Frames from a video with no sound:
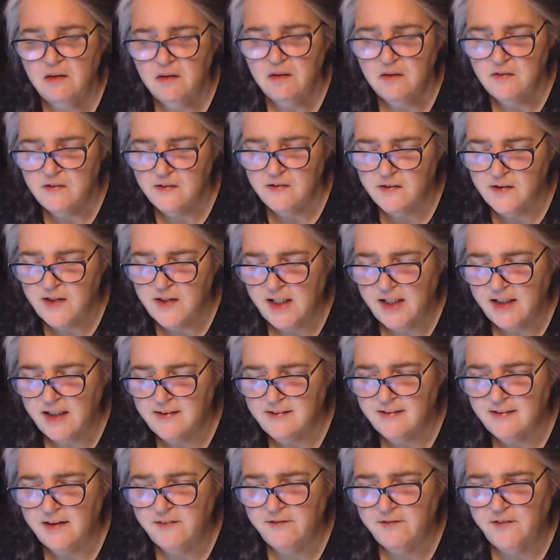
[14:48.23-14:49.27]
So
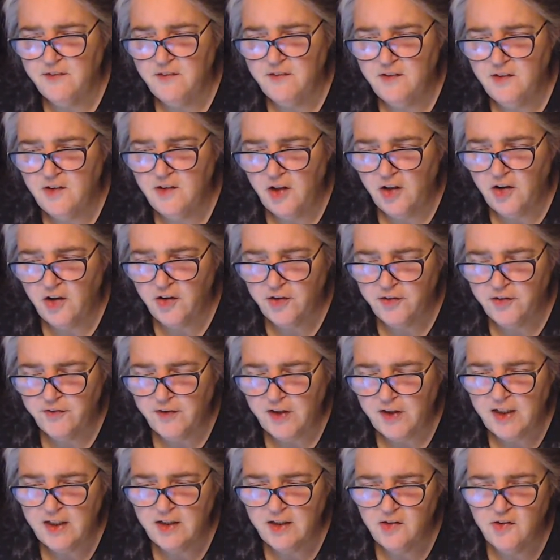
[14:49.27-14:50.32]
yes, I've dove
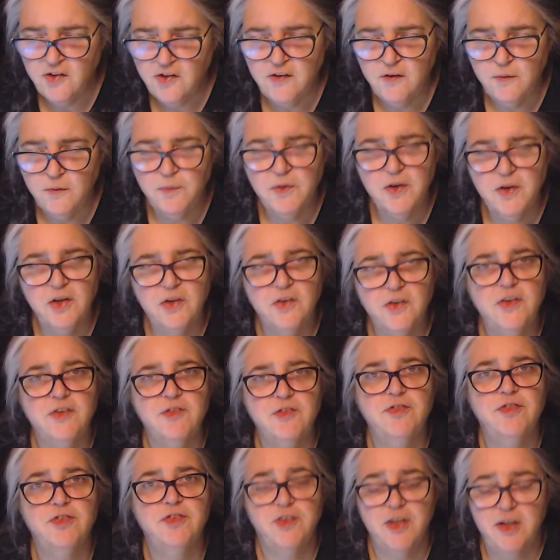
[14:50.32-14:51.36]
into the world
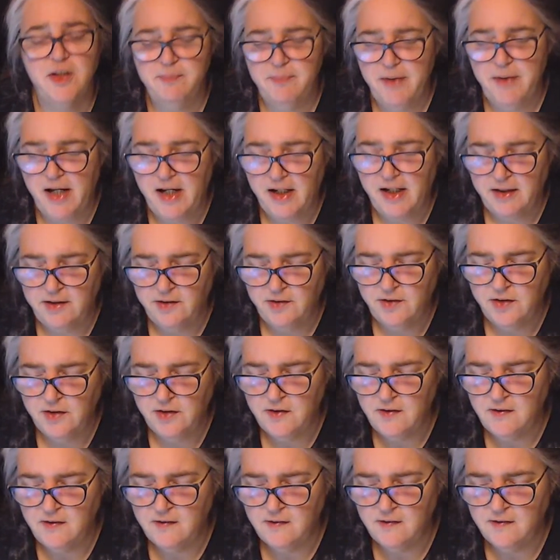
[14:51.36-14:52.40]
of free
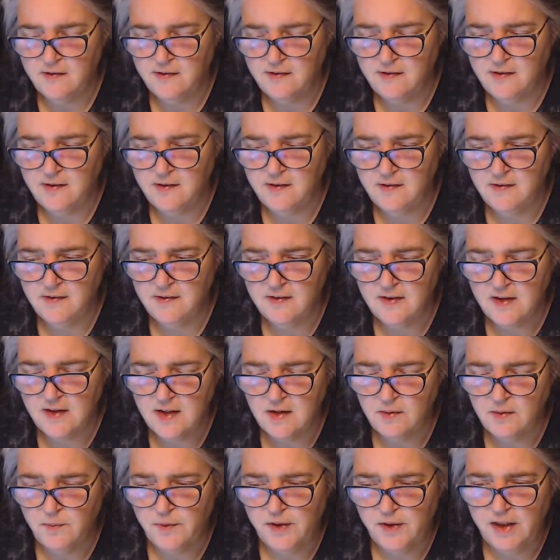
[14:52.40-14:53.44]
patterns to
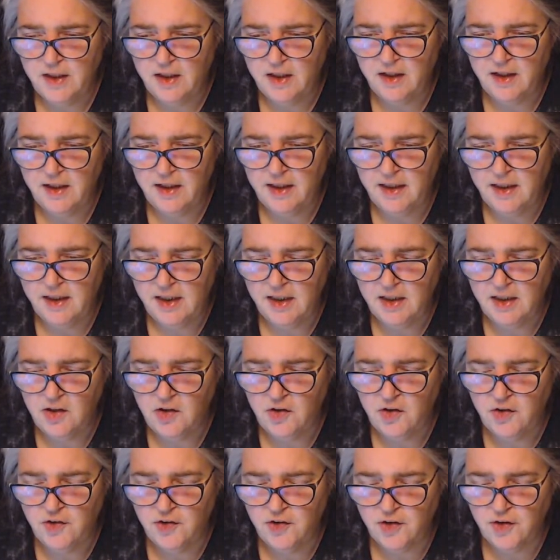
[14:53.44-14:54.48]
see what I
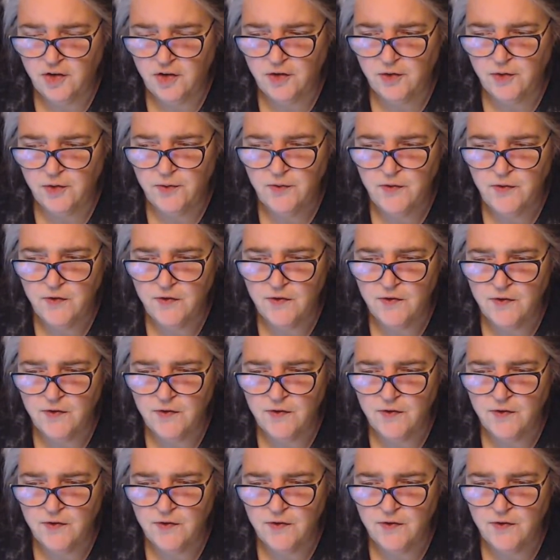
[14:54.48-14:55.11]
can do.